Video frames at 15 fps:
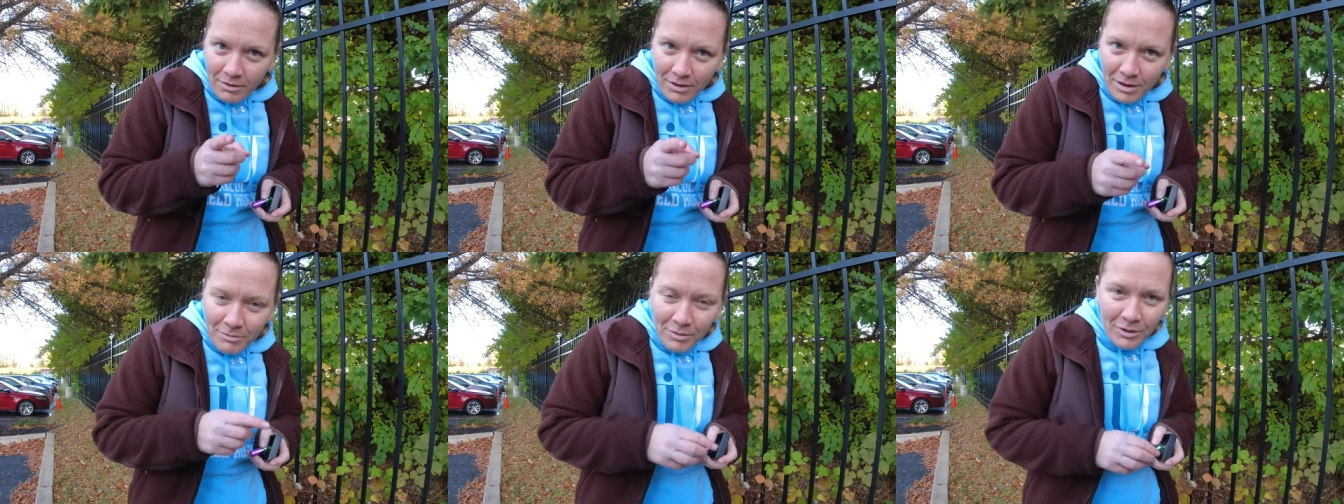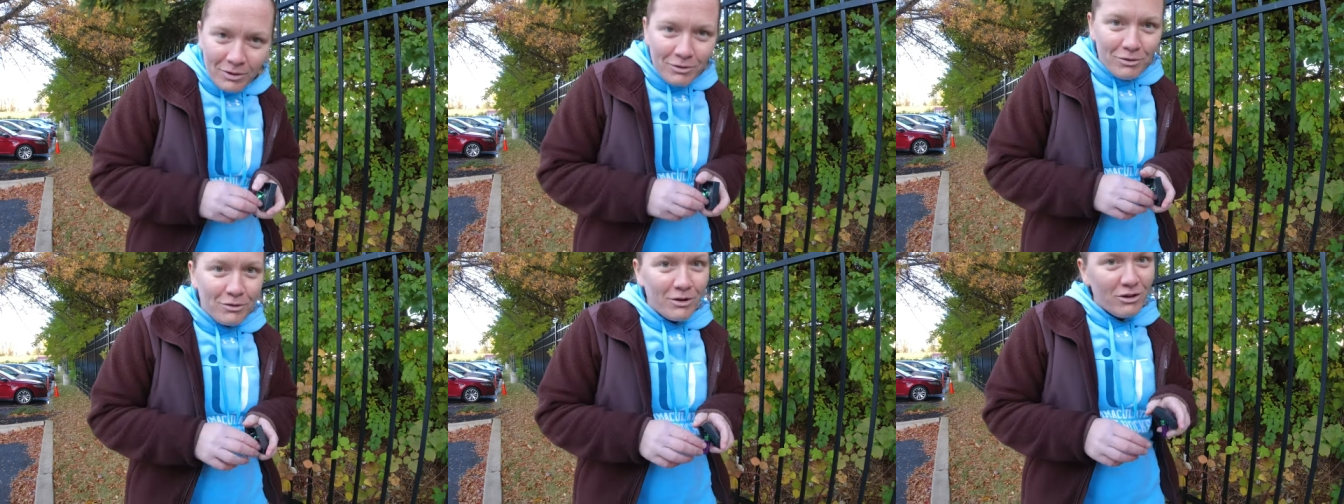the
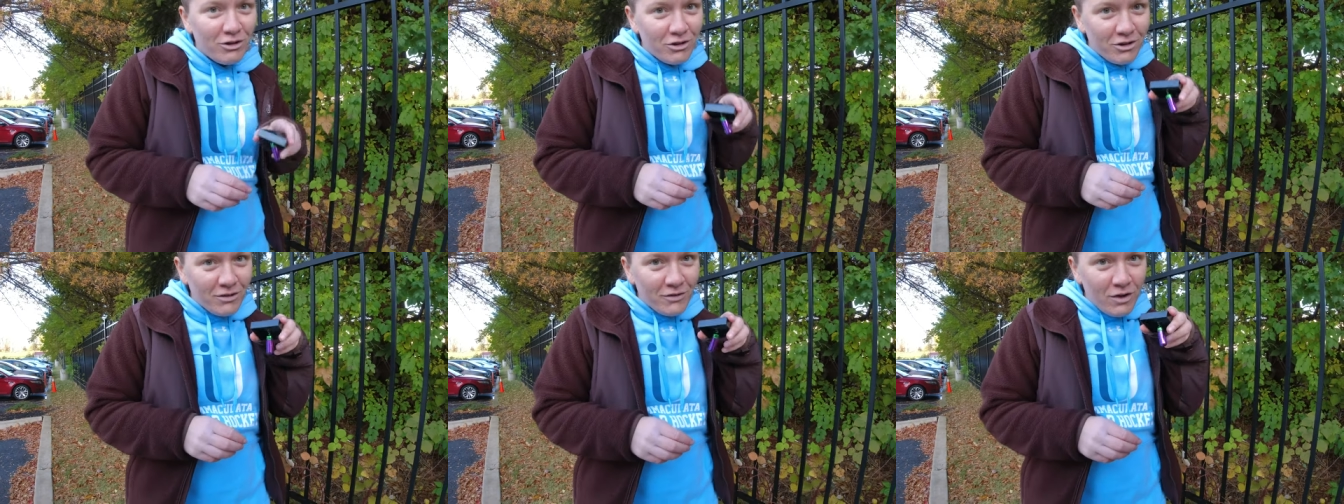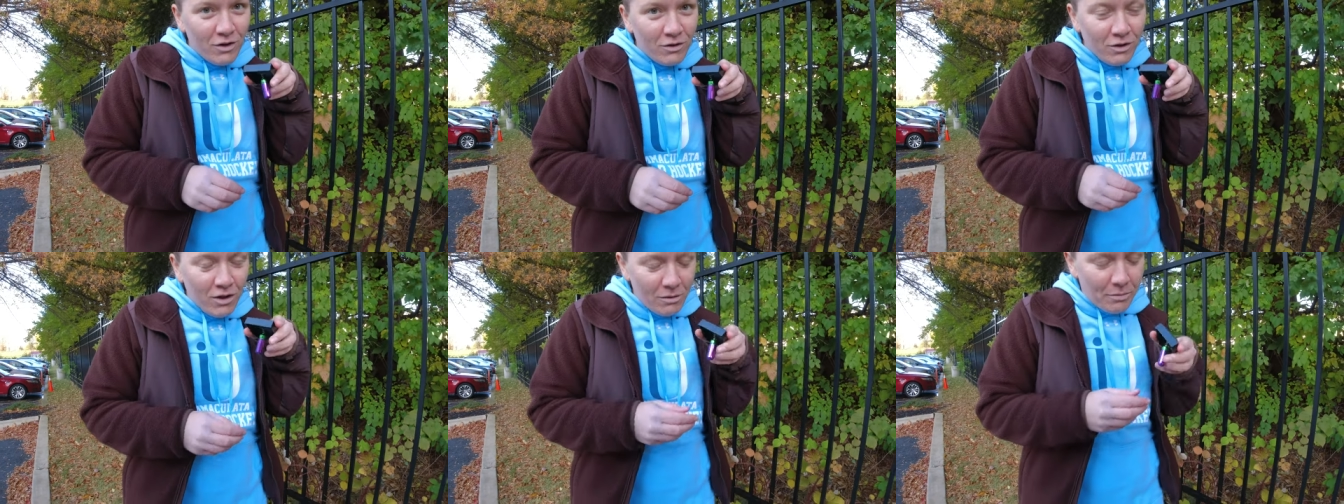lamppost. So I should have
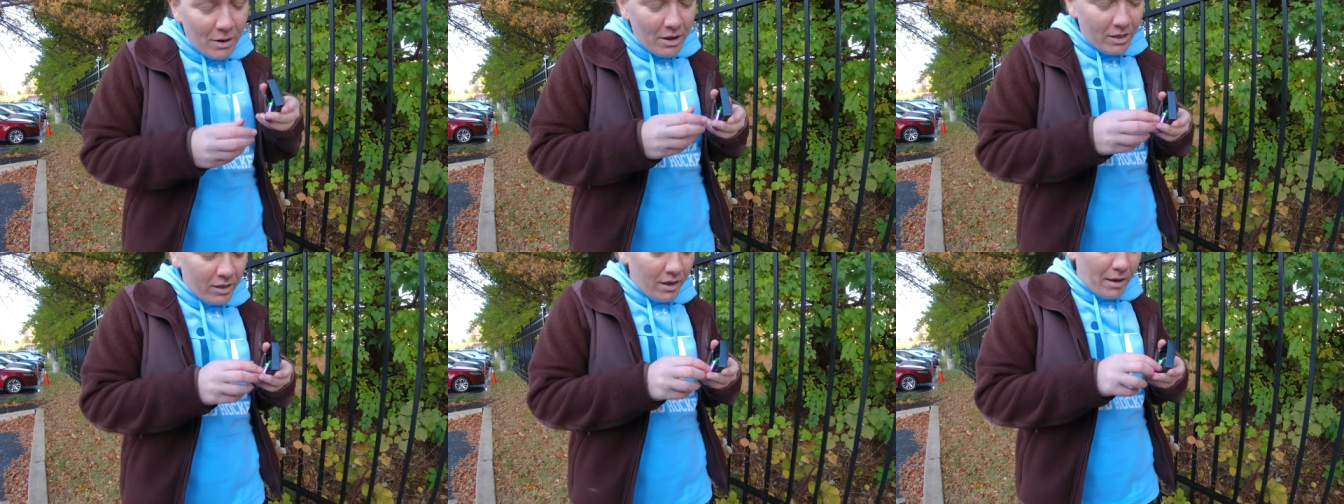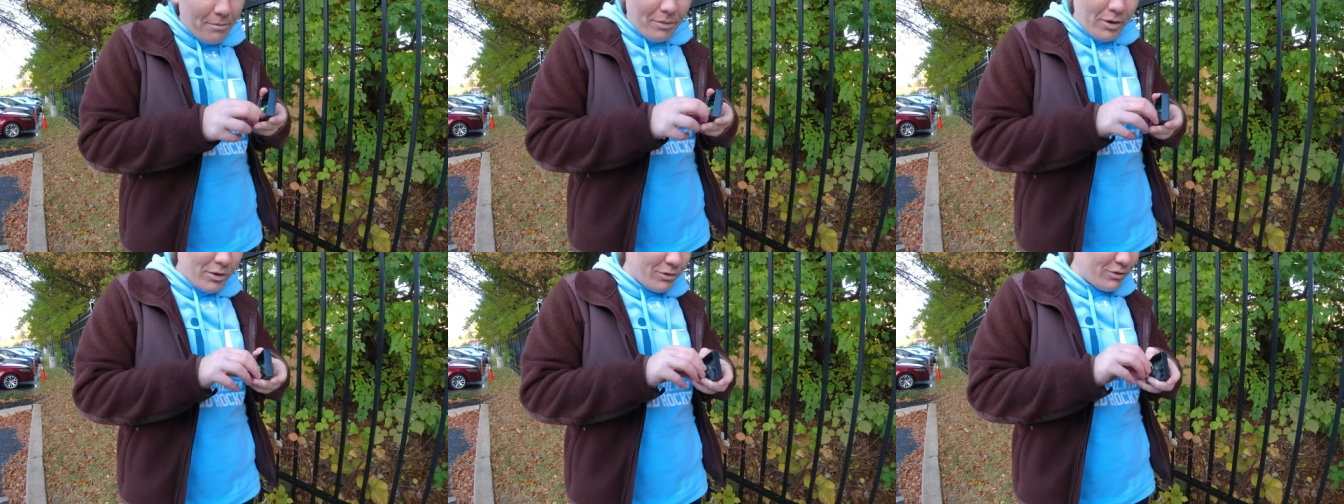known to look by the
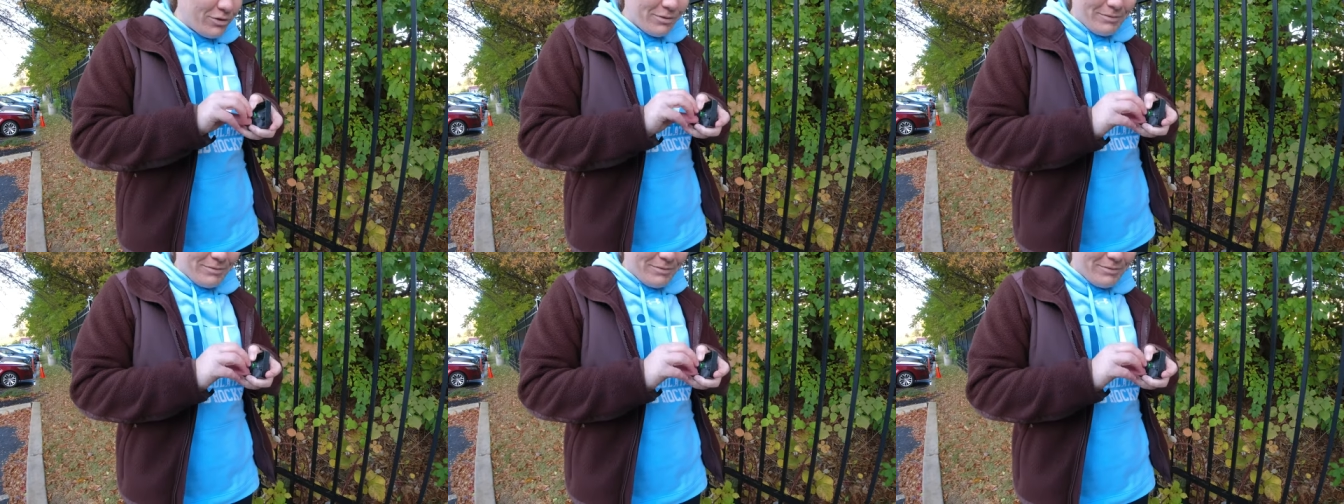lamppost.